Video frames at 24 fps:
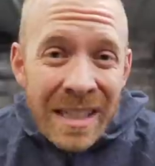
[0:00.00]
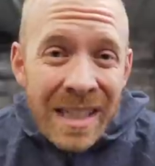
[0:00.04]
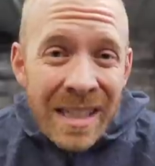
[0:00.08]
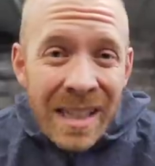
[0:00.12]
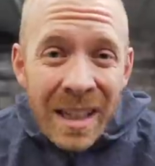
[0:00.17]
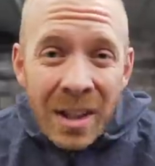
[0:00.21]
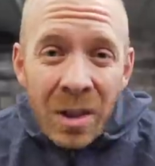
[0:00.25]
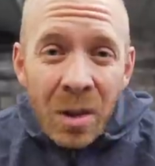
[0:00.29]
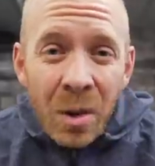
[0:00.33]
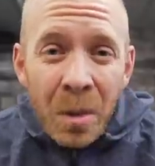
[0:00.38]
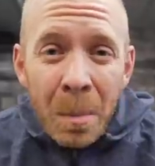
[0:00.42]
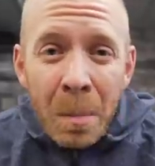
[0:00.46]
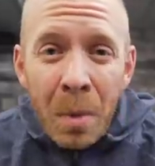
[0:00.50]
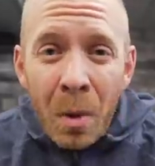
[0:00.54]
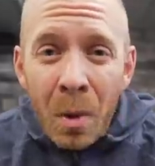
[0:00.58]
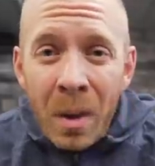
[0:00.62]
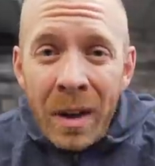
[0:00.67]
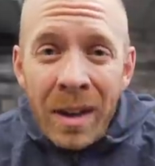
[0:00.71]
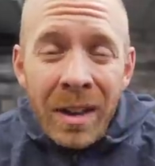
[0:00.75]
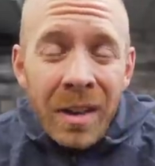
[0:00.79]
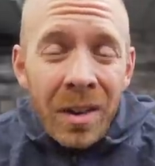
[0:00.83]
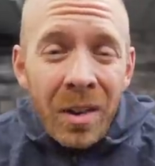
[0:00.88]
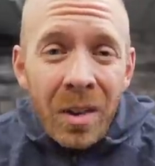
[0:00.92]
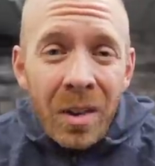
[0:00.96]
single
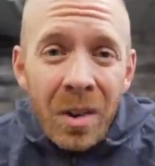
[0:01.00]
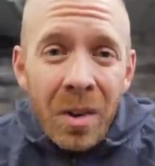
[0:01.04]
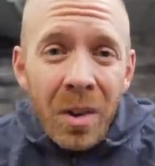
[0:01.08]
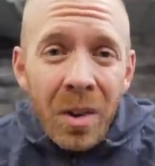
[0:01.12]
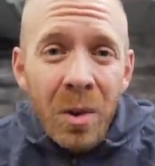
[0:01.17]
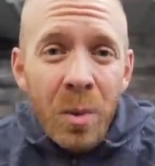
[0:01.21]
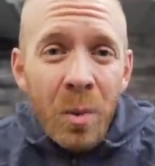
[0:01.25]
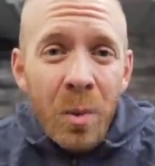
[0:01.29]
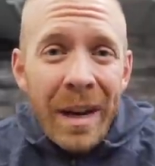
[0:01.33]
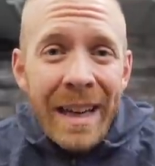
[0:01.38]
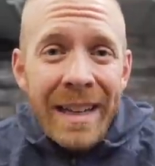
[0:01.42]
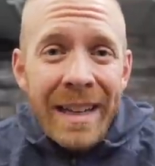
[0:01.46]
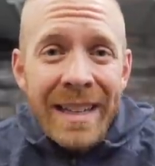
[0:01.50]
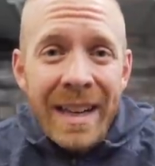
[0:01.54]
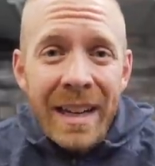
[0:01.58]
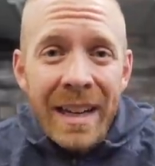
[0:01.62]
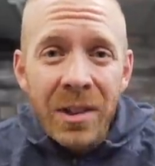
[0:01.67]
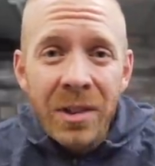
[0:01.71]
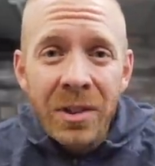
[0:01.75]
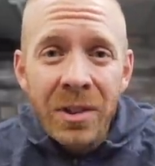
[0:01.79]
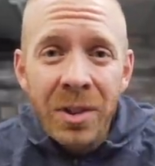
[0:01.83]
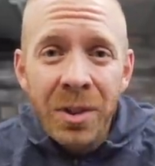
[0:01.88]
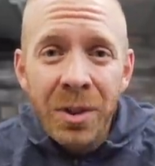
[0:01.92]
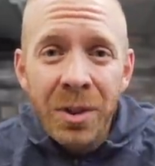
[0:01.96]
point, all the way
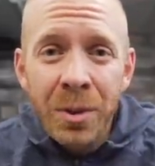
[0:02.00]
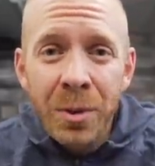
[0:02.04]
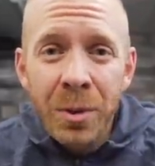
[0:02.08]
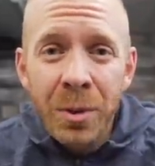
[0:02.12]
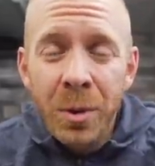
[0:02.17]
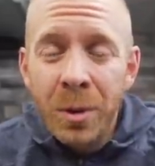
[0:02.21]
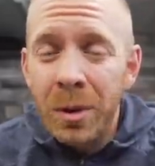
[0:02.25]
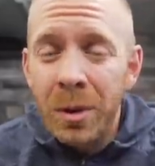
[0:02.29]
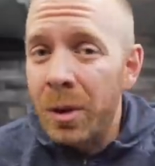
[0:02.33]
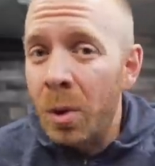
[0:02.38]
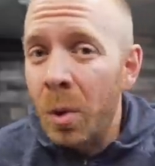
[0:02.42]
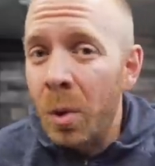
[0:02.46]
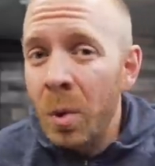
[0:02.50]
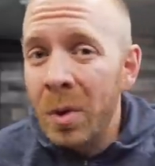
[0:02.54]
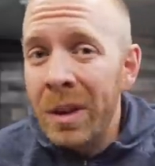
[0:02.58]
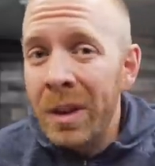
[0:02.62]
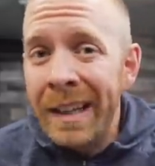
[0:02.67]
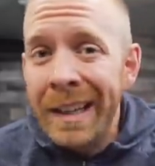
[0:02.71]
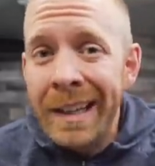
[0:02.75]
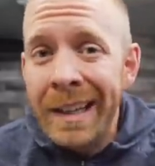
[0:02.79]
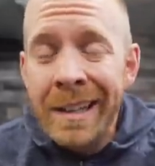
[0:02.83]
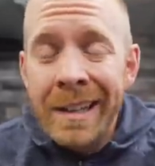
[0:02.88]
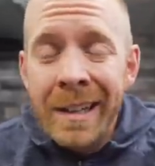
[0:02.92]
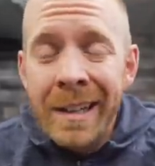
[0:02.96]
down to
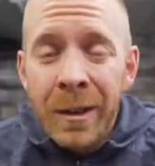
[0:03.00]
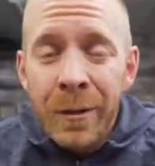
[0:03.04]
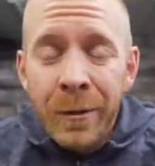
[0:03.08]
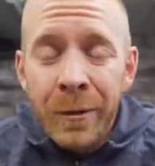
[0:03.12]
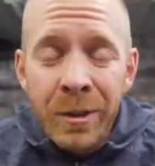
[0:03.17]
only